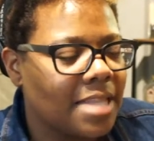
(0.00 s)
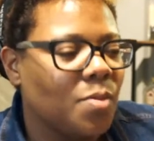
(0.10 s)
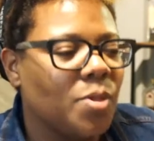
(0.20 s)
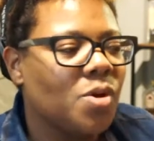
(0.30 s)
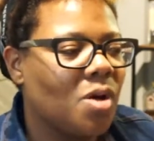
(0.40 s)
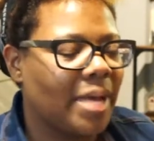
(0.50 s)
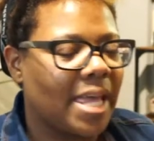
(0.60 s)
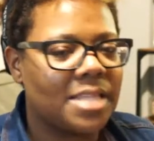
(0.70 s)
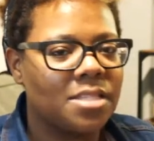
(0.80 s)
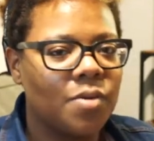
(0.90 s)
So when you go on my
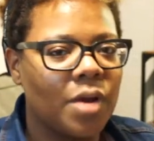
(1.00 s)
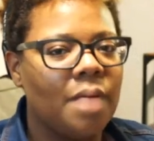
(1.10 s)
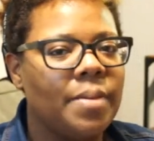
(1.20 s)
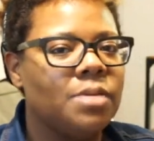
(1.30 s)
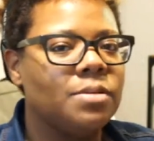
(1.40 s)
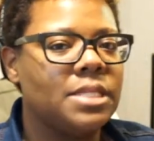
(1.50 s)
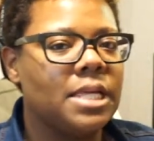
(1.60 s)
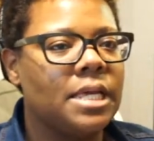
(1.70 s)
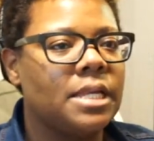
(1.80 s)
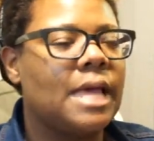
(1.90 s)
Instagram and you
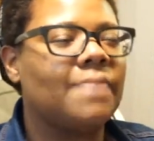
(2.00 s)
see it,